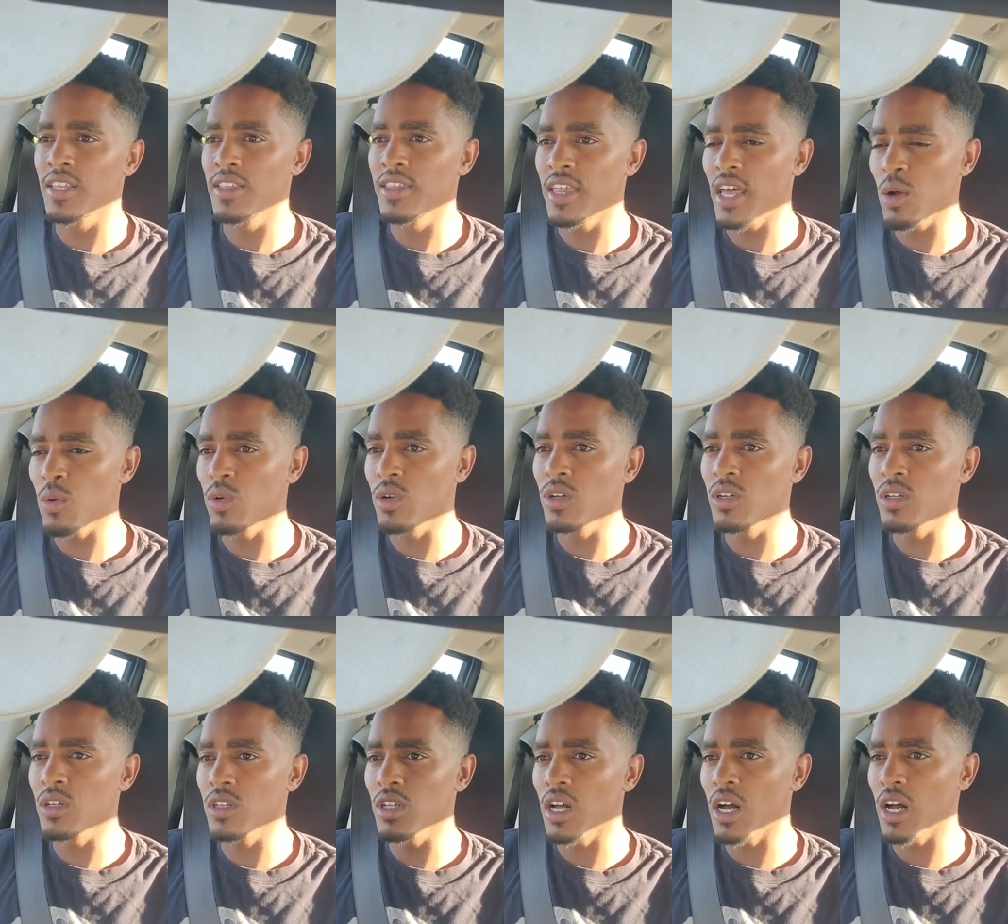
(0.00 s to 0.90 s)
they
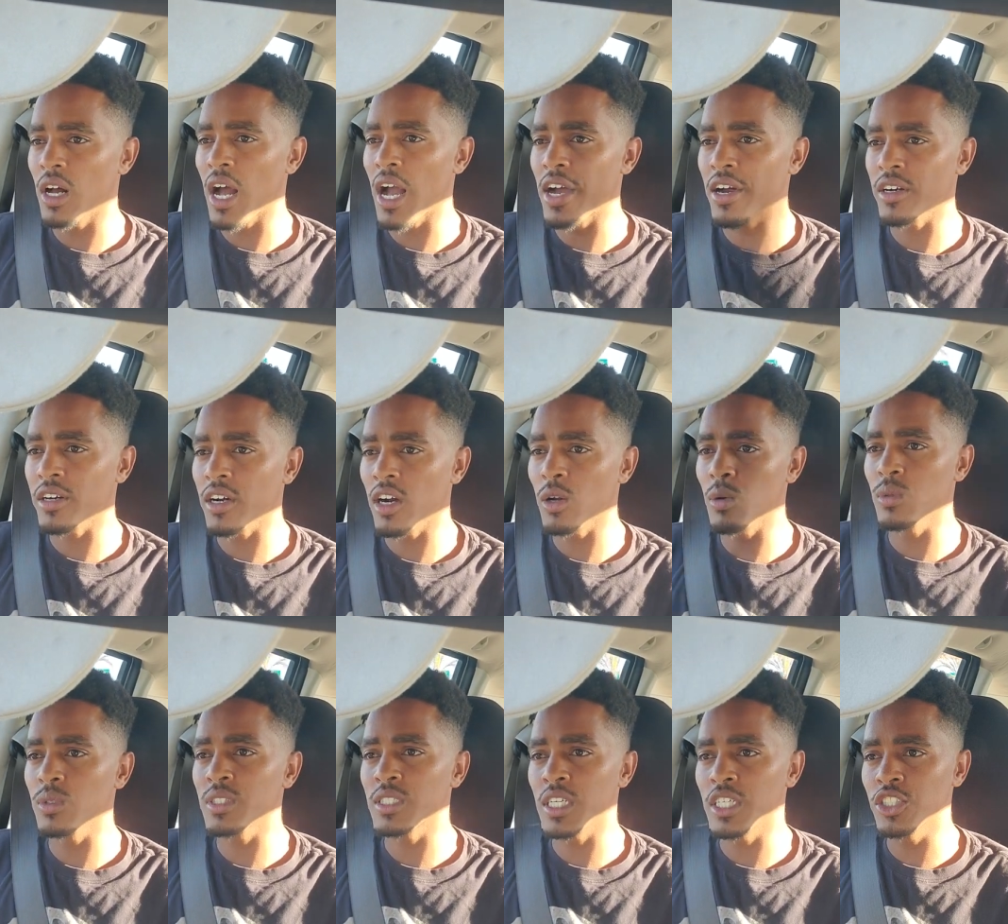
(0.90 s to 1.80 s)
will Hyrecar
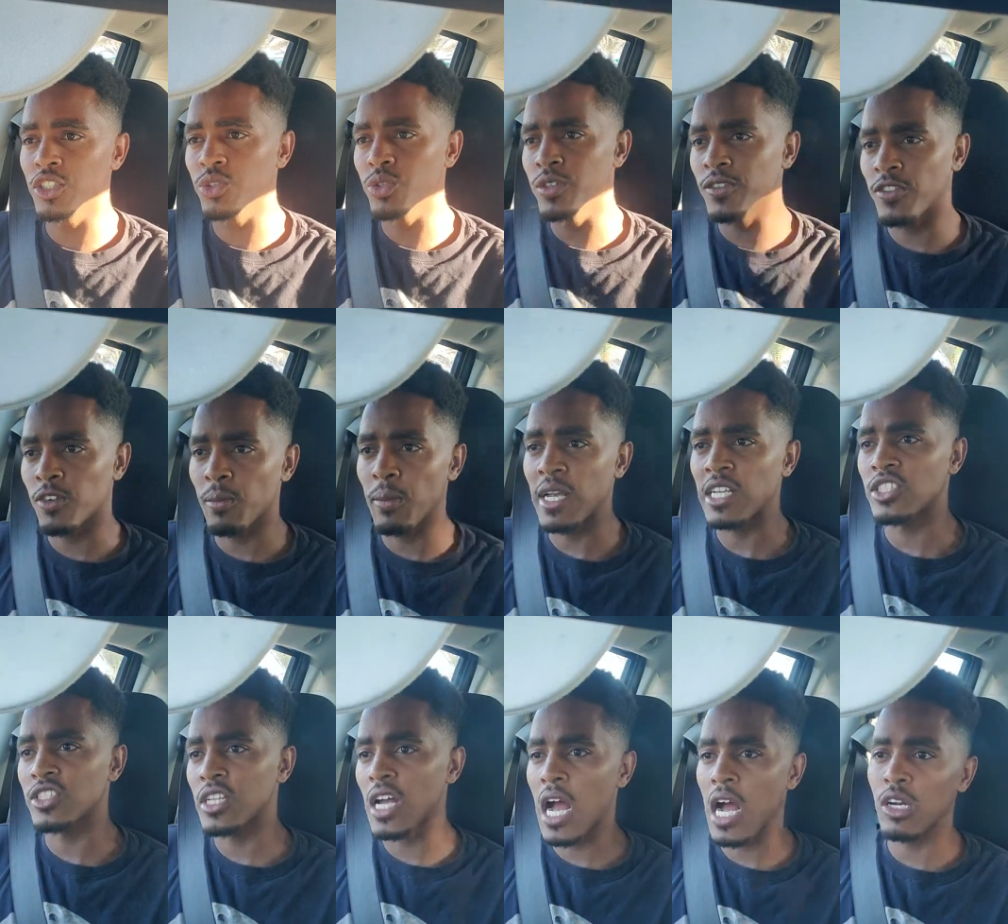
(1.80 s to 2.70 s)
will send you
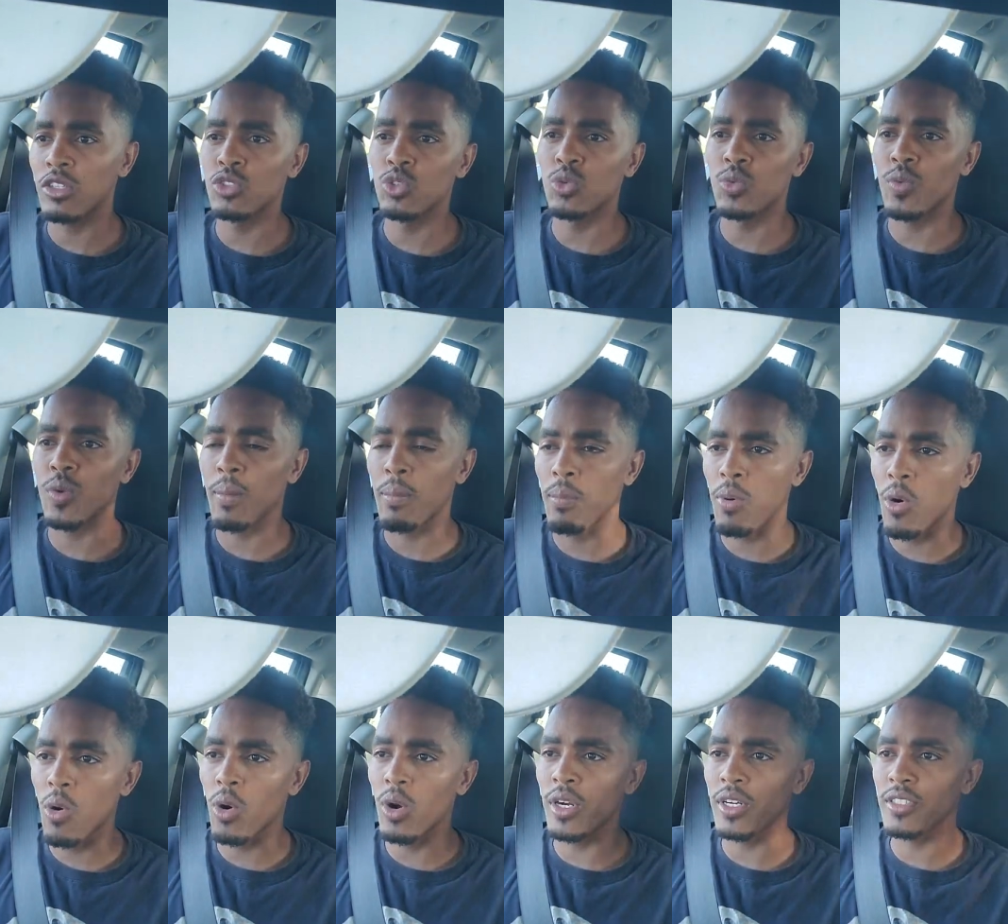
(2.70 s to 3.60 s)
information how to
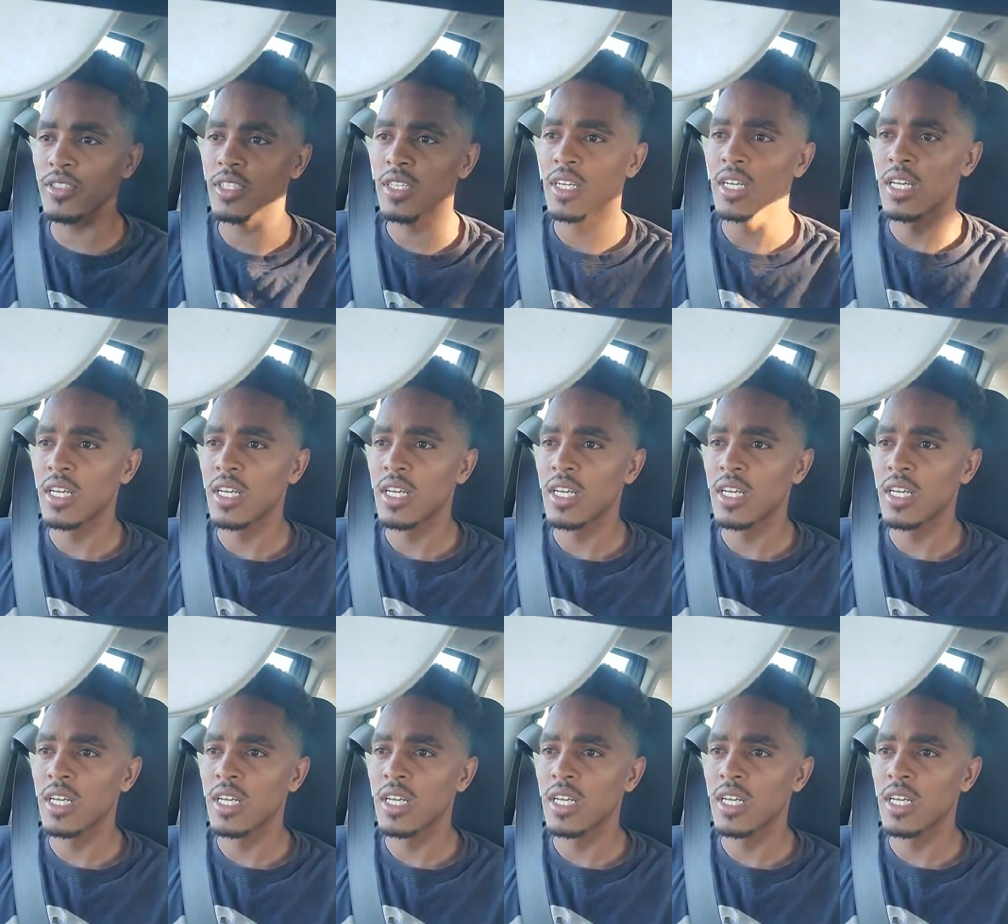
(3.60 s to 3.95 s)
report